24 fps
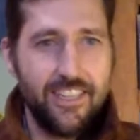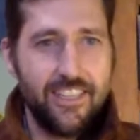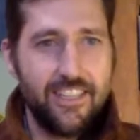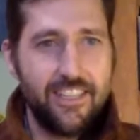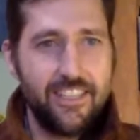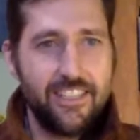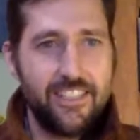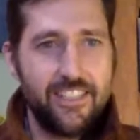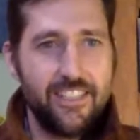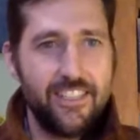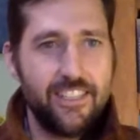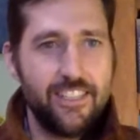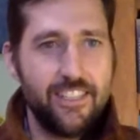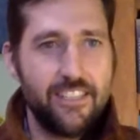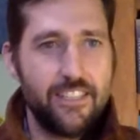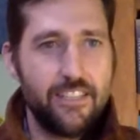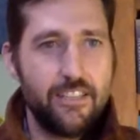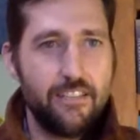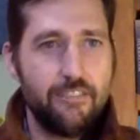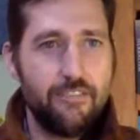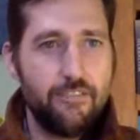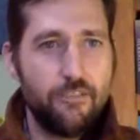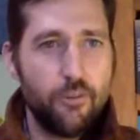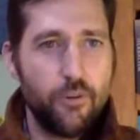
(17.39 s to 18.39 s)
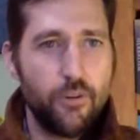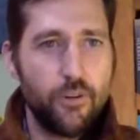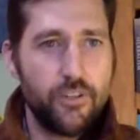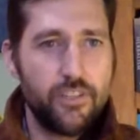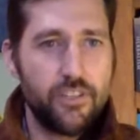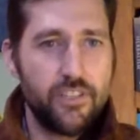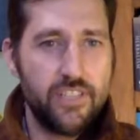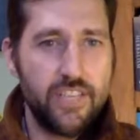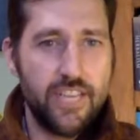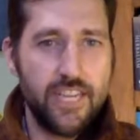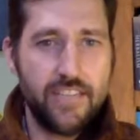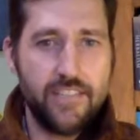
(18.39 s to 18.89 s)
This is the fourth
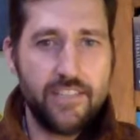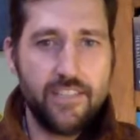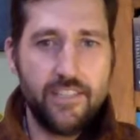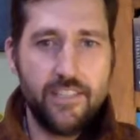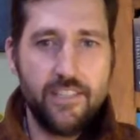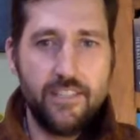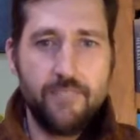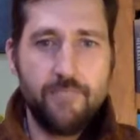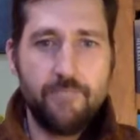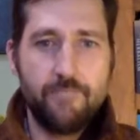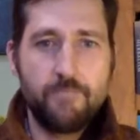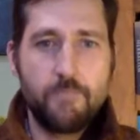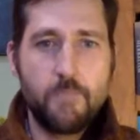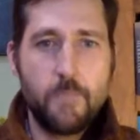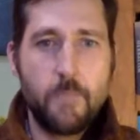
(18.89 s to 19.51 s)
session